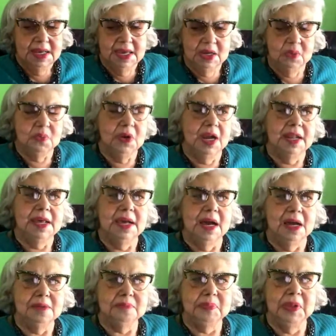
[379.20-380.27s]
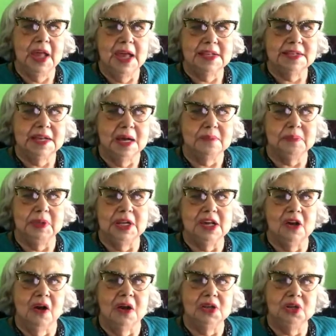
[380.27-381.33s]
get ready, unplanned
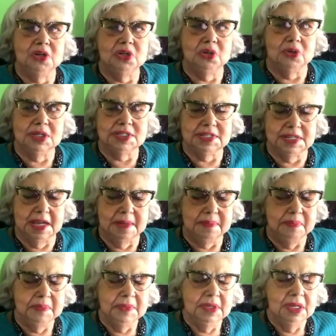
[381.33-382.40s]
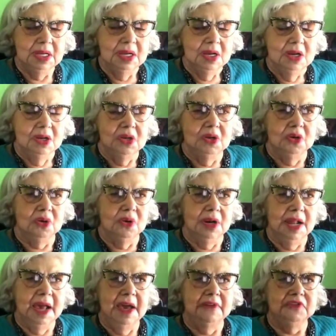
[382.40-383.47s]
company on your doorstep. You're
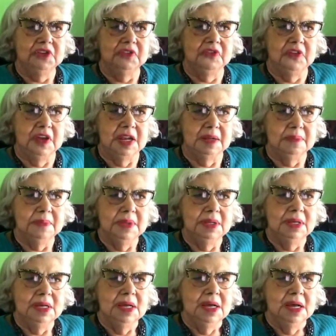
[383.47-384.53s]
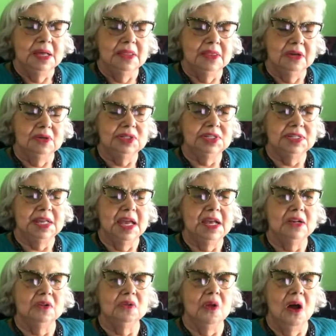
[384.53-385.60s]
going to have to feed them. They're
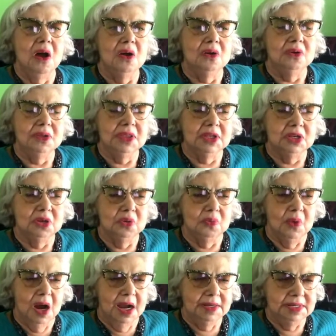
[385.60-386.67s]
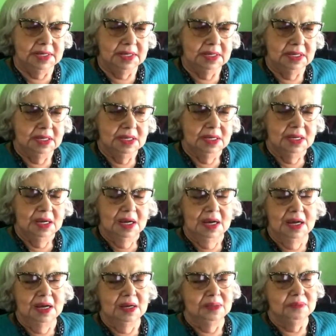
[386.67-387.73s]
staying longer than you want,
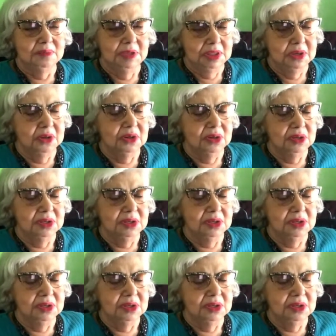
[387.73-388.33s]
but